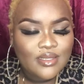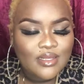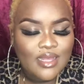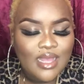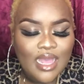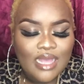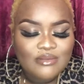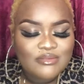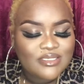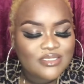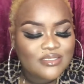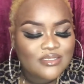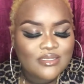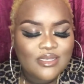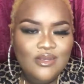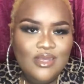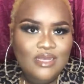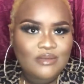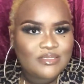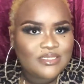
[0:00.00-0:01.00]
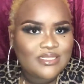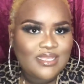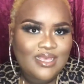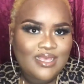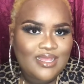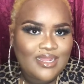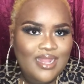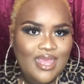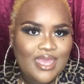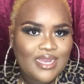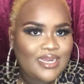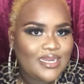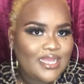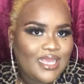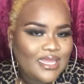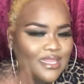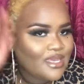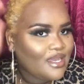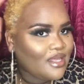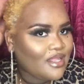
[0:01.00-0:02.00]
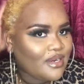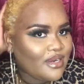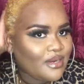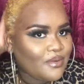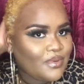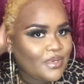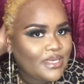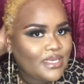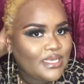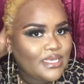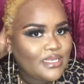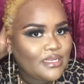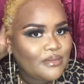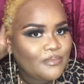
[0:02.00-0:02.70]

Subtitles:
I'm so upset I didn't get the color I wanted,